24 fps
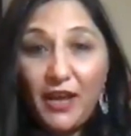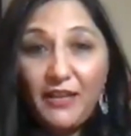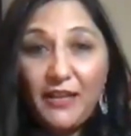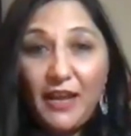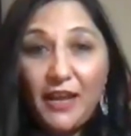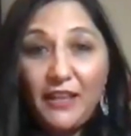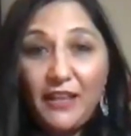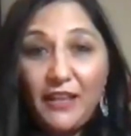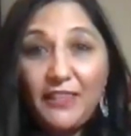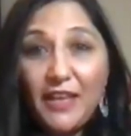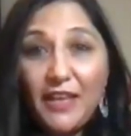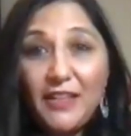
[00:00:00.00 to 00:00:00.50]

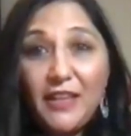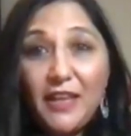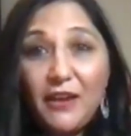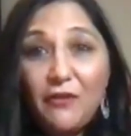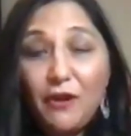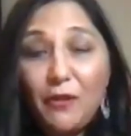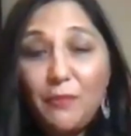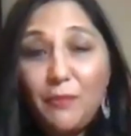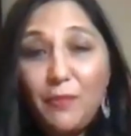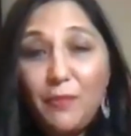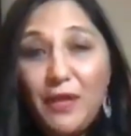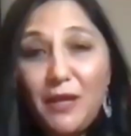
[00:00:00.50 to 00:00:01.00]
And then there
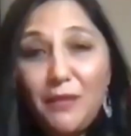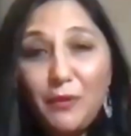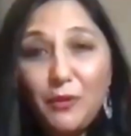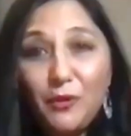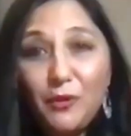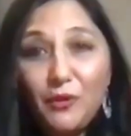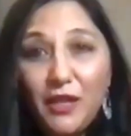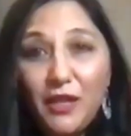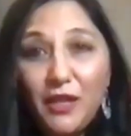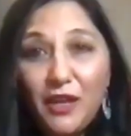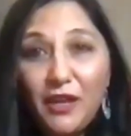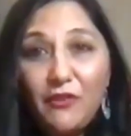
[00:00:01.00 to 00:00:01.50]
are
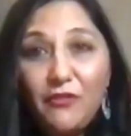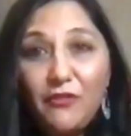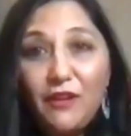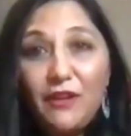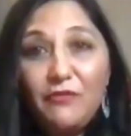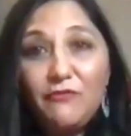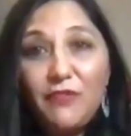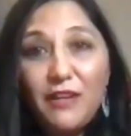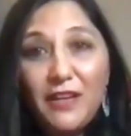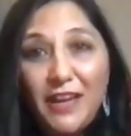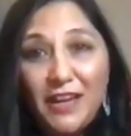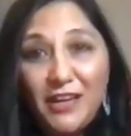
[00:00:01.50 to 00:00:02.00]
people that are
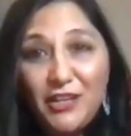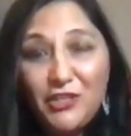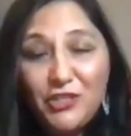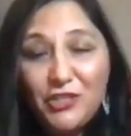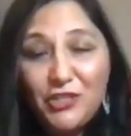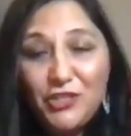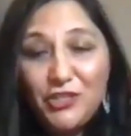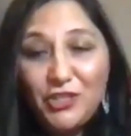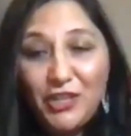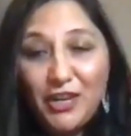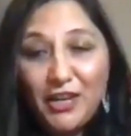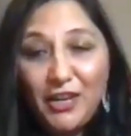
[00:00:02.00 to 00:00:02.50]
in
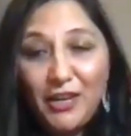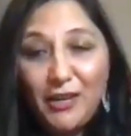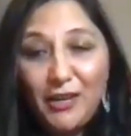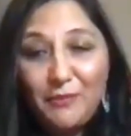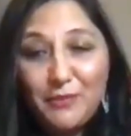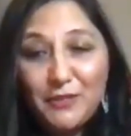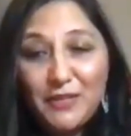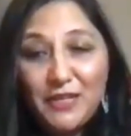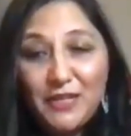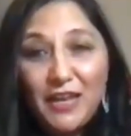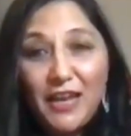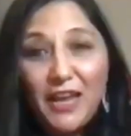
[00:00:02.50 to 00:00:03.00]

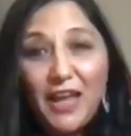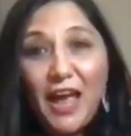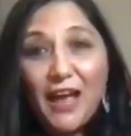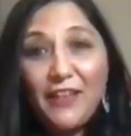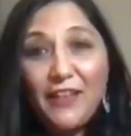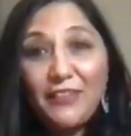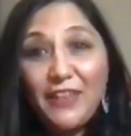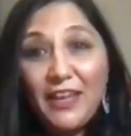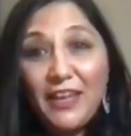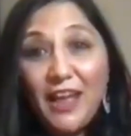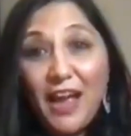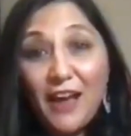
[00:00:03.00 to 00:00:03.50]
relationships
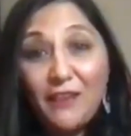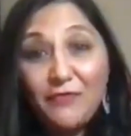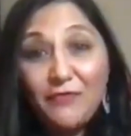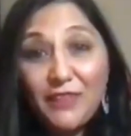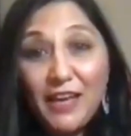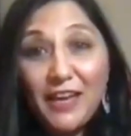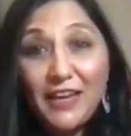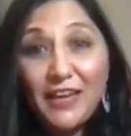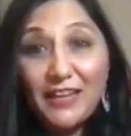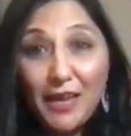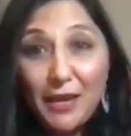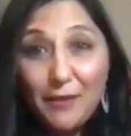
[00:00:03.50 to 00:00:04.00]
and they have
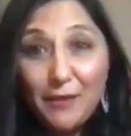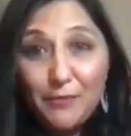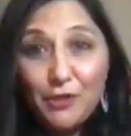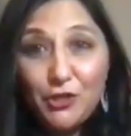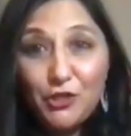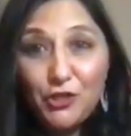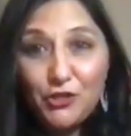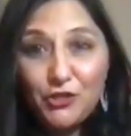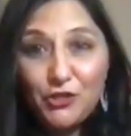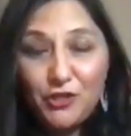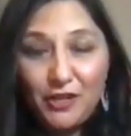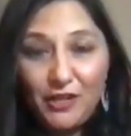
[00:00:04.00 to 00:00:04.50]
that
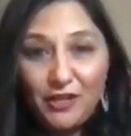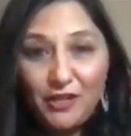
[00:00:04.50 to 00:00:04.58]
chemistry,